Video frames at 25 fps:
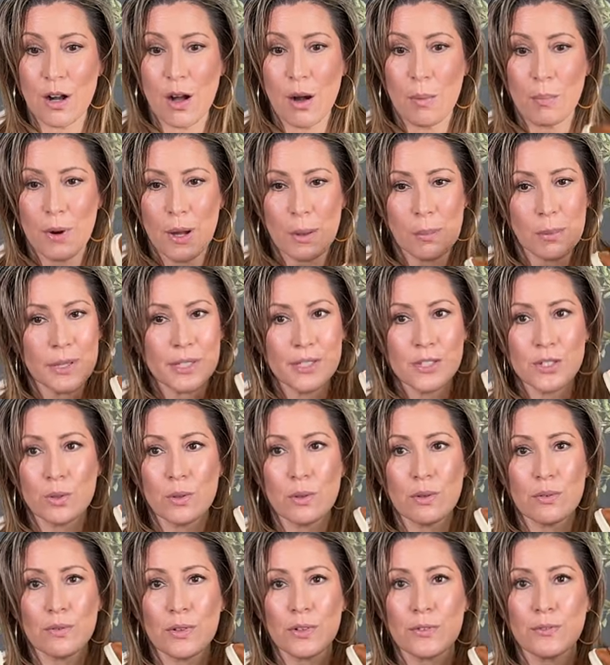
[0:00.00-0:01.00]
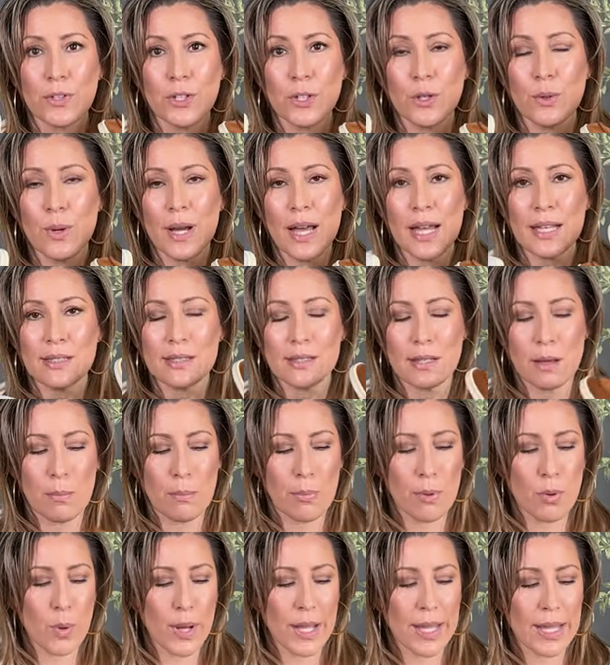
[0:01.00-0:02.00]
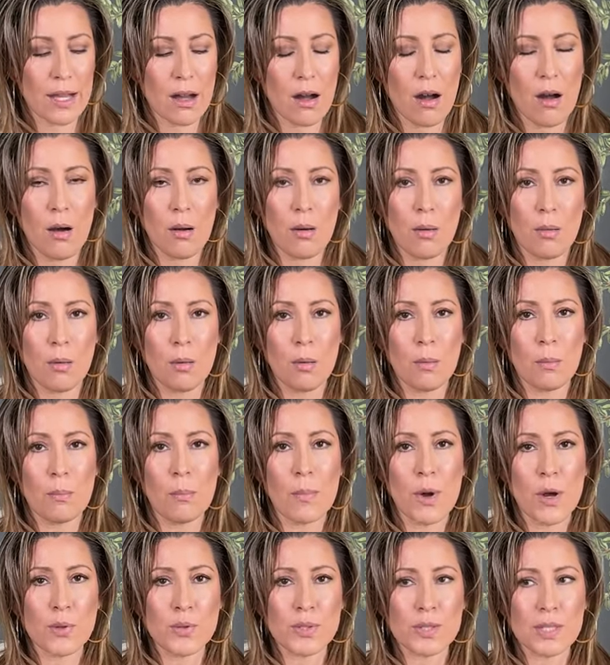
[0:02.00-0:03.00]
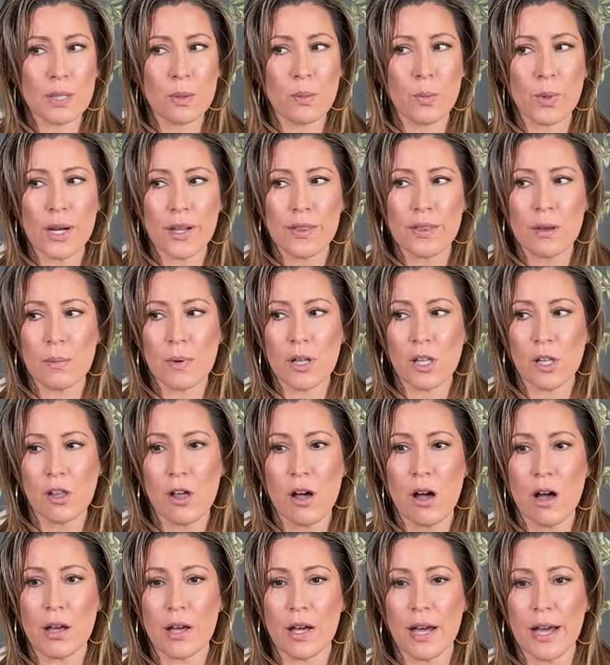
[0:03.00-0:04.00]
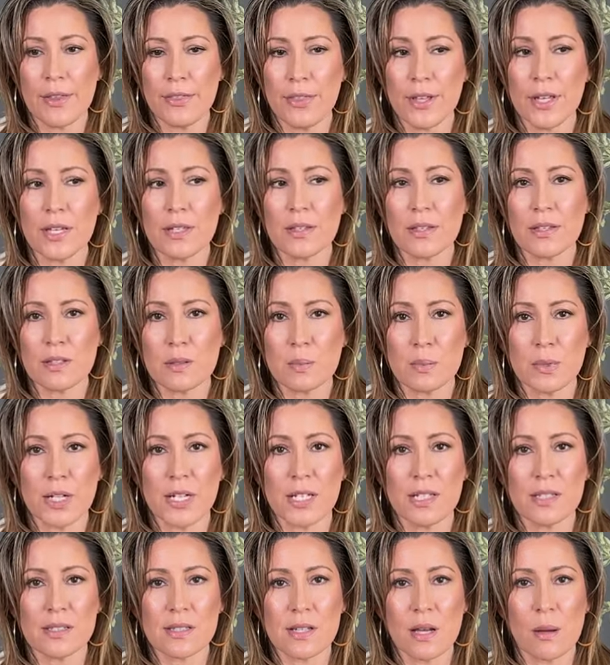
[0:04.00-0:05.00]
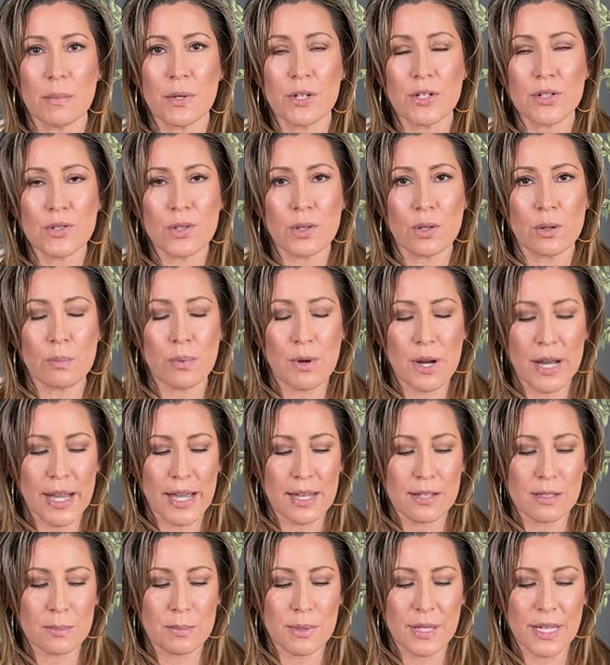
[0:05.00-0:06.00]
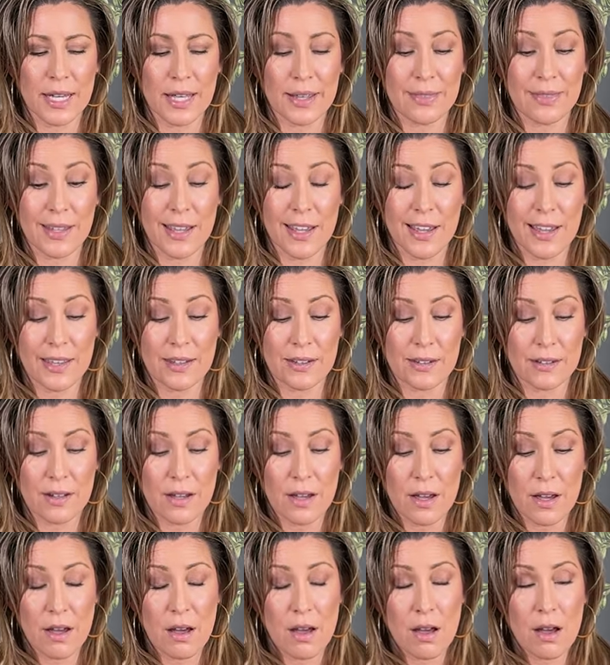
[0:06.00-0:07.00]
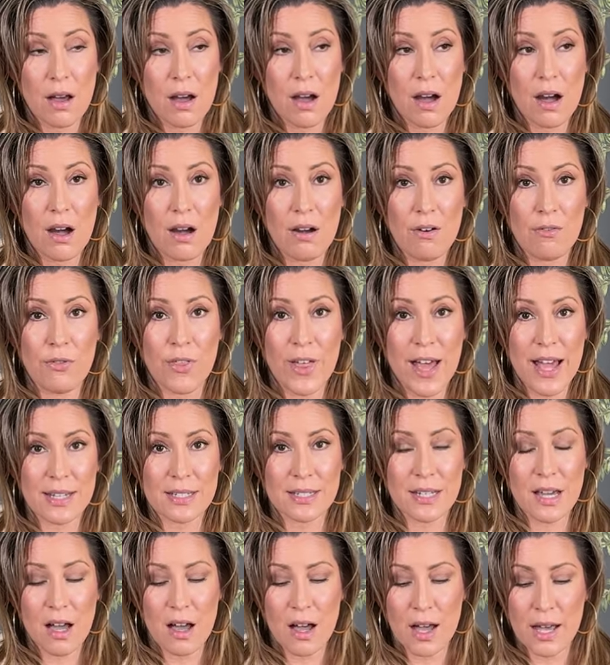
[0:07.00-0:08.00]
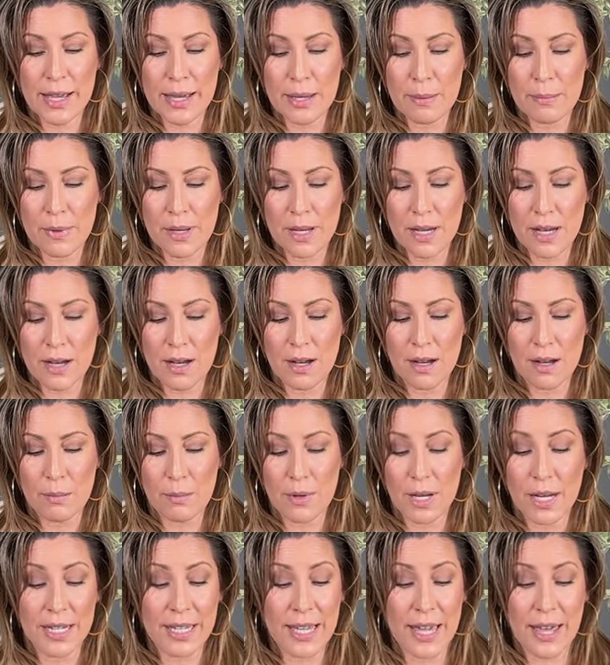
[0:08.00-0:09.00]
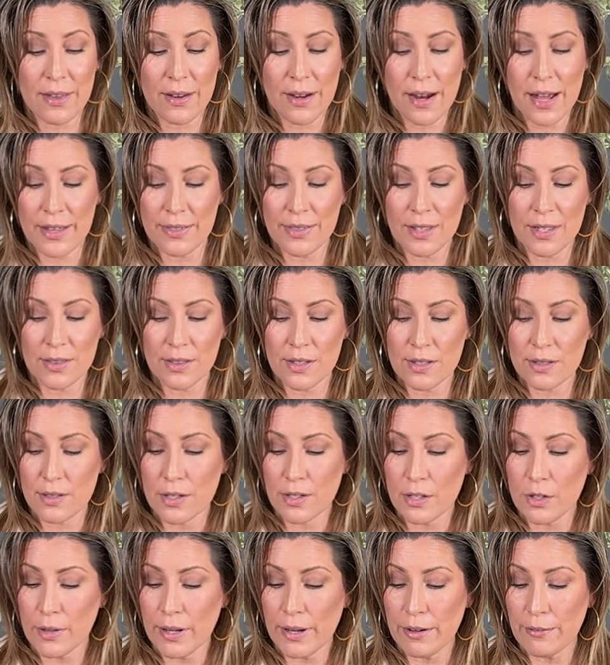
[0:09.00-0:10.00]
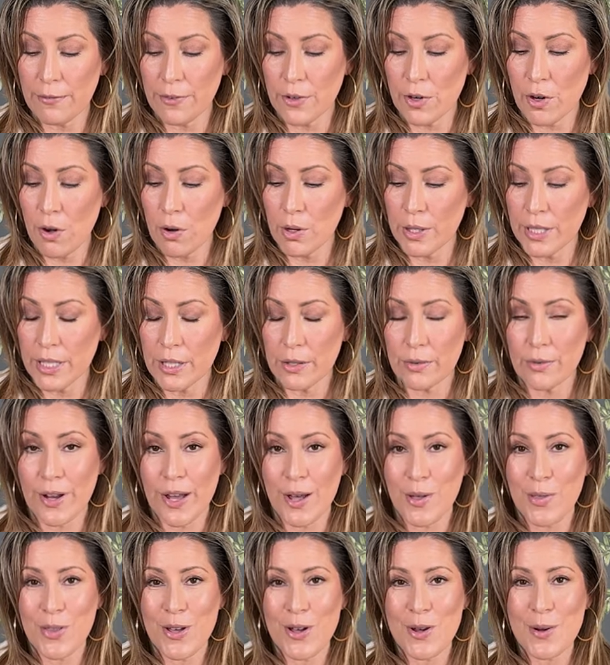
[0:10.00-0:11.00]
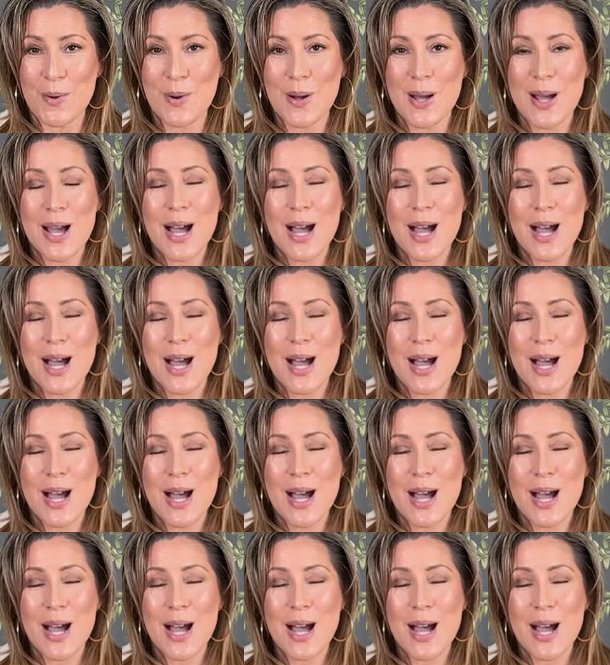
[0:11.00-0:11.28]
I'll probably do a review at some point. I'll mostly wear them a lot, I think, in the spring and summer, so it'd probably have to be at the end of that time. Again, I think these are great for all year round though.